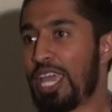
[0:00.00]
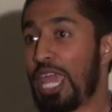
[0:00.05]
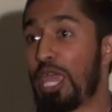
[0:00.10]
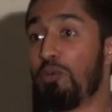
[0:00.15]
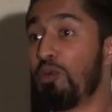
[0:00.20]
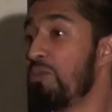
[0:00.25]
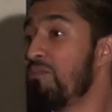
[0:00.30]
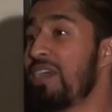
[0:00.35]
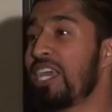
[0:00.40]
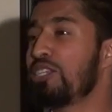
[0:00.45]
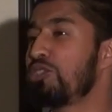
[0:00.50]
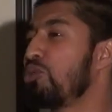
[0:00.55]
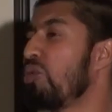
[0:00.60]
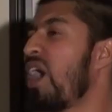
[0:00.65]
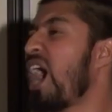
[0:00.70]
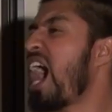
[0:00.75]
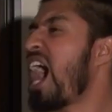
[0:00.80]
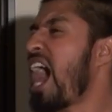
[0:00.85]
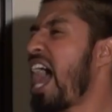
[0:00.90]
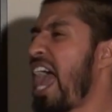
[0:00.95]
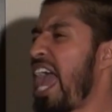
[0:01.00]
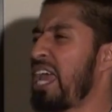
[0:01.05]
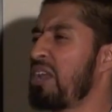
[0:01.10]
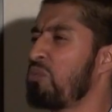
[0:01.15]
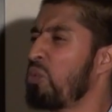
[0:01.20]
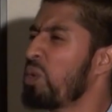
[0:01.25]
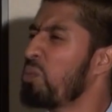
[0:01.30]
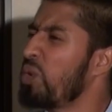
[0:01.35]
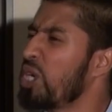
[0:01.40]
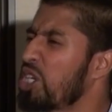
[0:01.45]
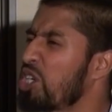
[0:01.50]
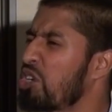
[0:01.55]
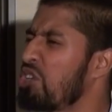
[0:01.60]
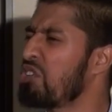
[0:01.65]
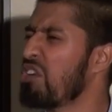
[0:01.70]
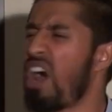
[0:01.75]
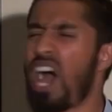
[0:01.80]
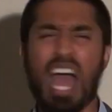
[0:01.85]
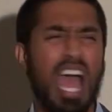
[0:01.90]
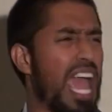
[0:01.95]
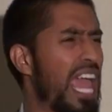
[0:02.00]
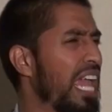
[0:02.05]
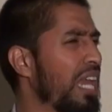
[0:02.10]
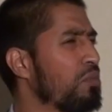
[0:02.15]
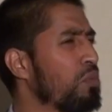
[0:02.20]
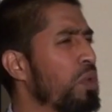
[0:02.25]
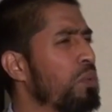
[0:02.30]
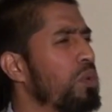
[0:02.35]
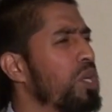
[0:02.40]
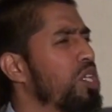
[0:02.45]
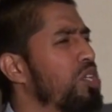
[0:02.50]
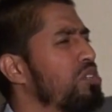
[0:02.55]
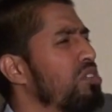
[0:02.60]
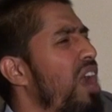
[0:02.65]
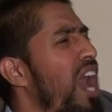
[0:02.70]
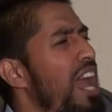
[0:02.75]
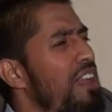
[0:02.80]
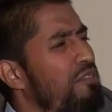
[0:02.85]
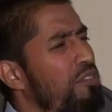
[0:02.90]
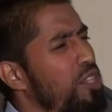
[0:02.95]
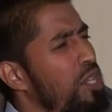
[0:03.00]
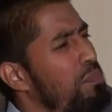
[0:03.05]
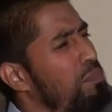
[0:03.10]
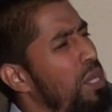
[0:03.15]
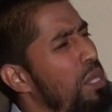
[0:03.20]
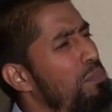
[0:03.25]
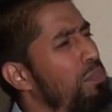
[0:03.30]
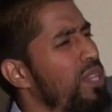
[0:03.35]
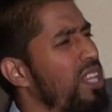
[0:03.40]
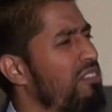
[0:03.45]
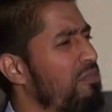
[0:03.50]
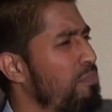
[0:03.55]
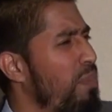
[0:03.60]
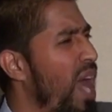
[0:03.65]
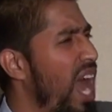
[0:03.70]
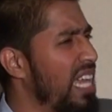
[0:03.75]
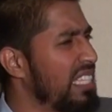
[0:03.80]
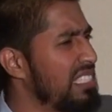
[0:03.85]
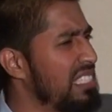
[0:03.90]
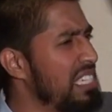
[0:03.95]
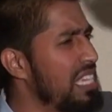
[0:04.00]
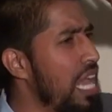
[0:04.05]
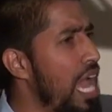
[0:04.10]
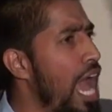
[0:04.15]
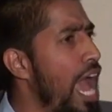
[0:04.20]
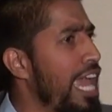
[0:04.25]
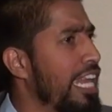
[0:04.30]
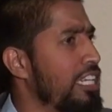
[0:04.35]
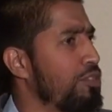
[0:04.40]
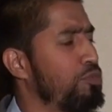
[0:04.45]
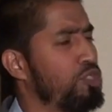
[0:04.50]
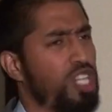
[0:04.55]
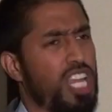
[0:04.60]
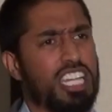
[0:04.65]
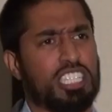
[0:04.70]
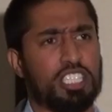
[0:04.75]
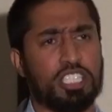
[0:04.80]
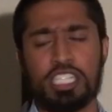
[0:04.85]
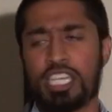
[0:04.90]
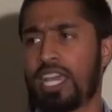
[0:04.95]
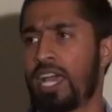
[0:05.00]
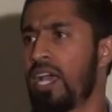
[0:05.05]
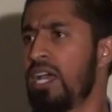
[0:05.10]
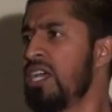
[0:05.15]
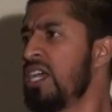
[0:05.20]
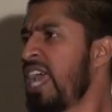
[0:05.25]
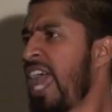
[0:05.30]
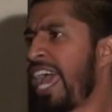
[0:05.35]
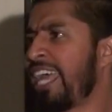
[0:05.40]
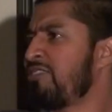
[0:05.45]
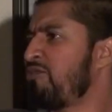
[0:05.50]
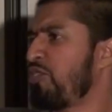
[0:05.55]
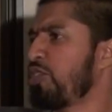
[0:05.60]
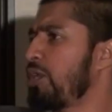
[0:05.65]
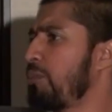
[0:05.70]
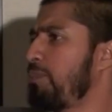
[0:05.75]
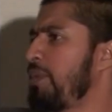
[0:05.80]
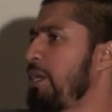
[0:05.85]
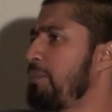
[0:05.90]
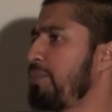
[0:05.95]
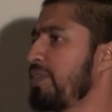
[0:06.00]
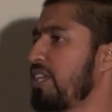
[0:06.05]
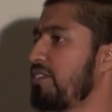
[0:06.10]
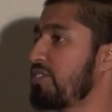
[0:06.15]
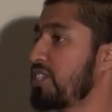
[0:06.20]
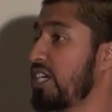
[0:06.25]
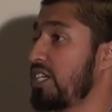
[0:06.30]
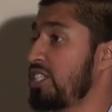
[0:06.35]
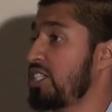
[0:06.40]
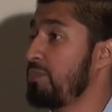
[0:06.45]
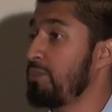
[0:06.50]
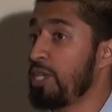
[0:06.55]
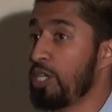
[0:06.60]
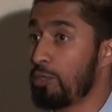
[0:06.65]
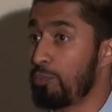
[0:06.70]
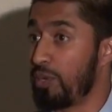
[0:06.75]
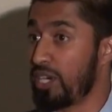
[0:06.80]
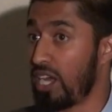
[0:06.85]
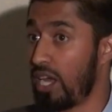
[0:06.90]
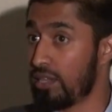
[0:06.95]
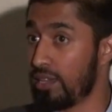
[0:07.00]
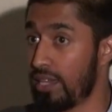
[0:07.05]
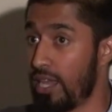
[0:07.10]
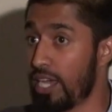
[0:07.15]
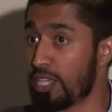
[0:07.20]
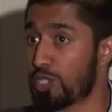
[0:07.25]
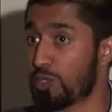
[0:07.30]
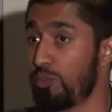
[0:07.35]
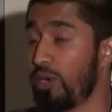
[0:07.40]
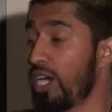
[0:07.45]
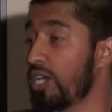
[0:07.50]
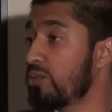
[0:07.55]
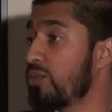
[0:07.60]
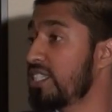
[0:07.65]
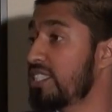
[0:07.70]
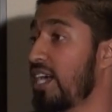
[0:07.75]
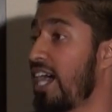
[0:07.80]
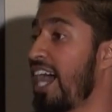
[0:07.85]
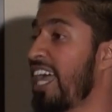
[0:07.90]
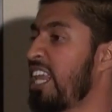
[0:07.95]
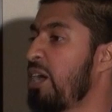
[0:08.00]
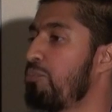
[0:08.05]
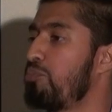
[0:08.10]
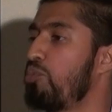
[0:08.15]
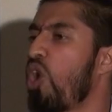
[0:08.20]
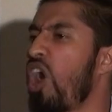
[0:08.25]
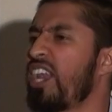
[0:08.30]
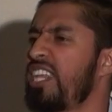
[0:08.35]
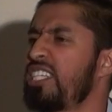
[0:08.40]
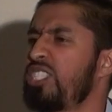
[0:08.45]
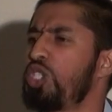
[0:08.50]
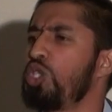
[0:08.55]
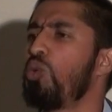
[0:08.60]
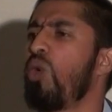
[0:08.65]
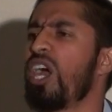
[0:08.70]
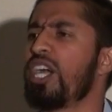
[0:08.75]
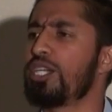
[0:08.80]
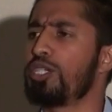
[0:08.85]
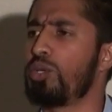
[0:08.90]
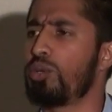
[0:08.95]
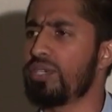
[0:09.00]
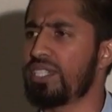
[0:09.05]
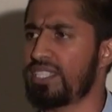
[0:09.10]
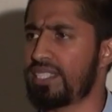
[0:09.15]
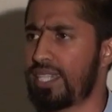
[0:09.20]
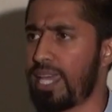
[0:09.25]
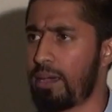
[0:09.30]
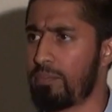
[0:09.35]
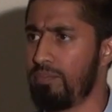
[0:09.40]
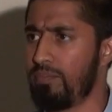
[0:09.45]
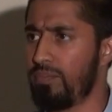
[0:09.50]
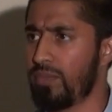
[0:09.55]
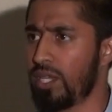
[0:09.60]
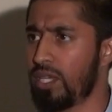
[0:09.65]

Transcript: he would make dua and we would cry and we would cry for the people of Bosnia and Chechnya and for the people of Kashmir. But Allah subhanahu wa ta'ala brought it to our doorstep.